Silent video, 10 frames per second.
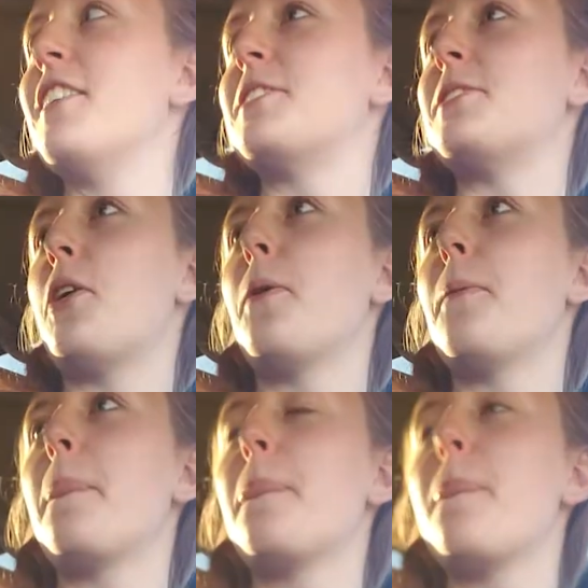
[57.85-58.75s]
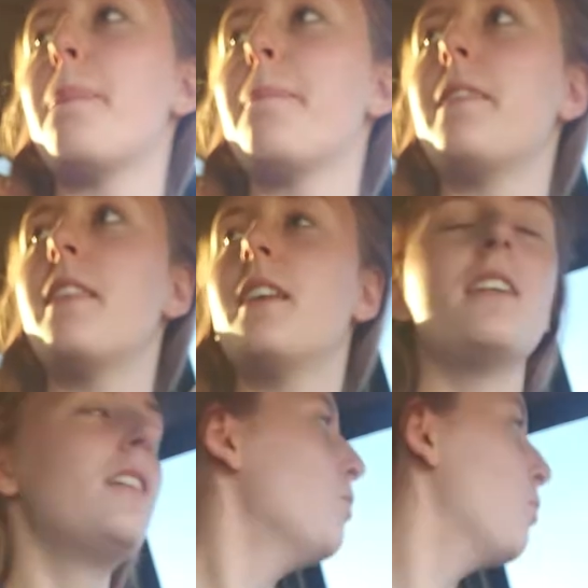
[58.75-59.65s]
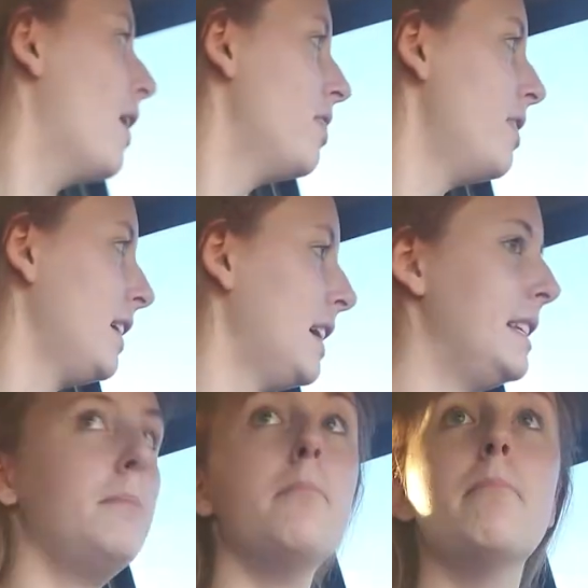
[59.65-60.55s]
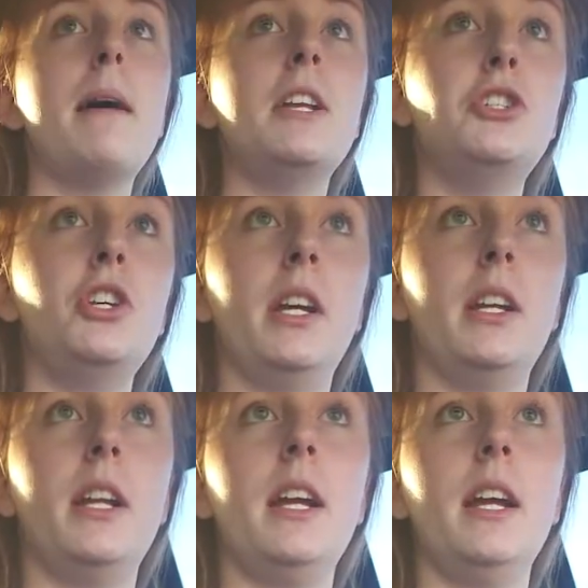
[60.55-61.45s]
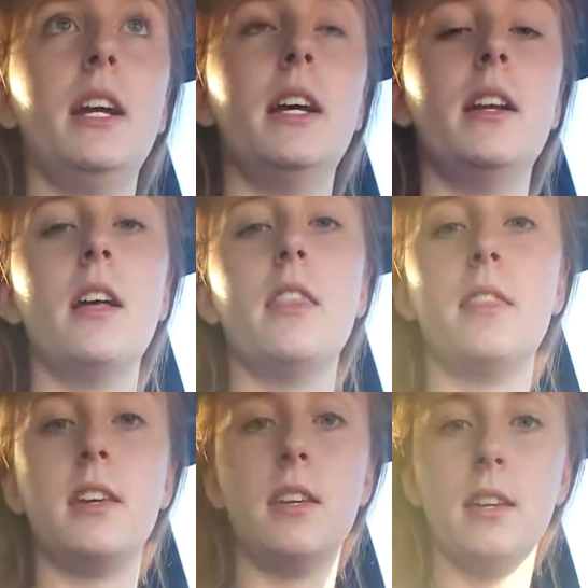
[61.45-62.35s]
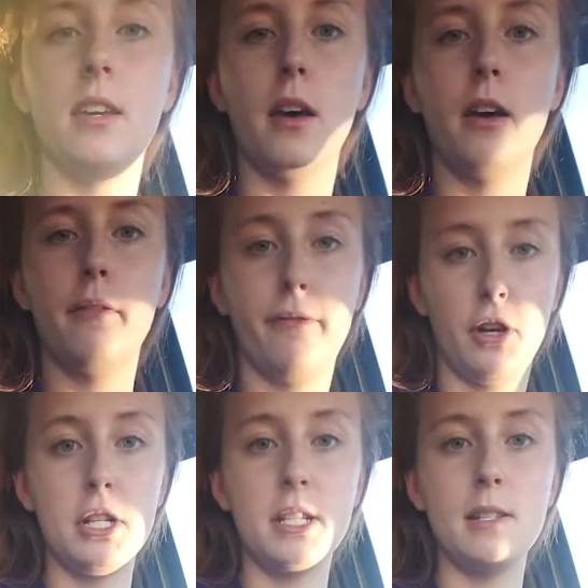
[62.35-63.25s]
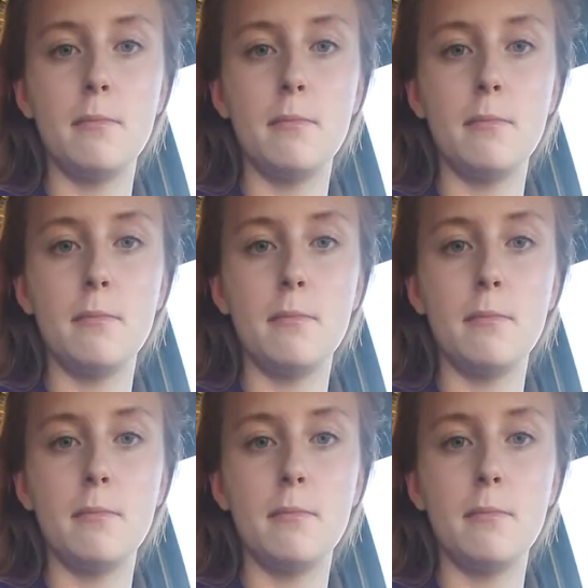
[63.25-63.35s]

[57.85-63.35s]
So one thing I didn't mention in the first